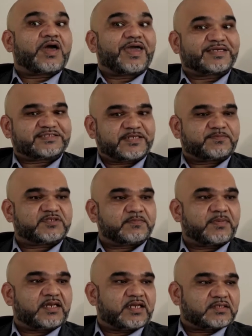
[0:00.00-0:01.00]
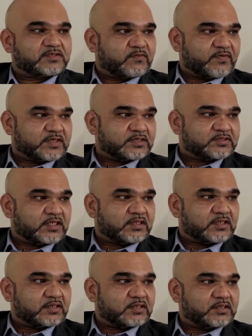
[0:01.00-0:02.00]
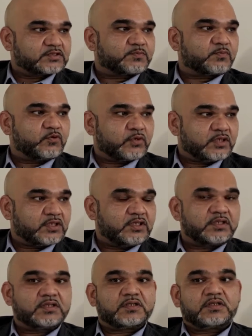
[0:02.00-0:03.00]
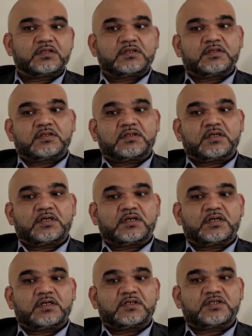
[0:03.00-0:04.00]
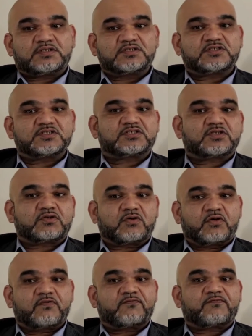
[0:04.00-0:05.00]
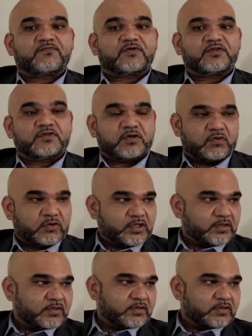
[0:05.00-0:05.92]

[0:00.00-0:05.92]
Accepting my letter of undertaking is purely the decision of the lawyer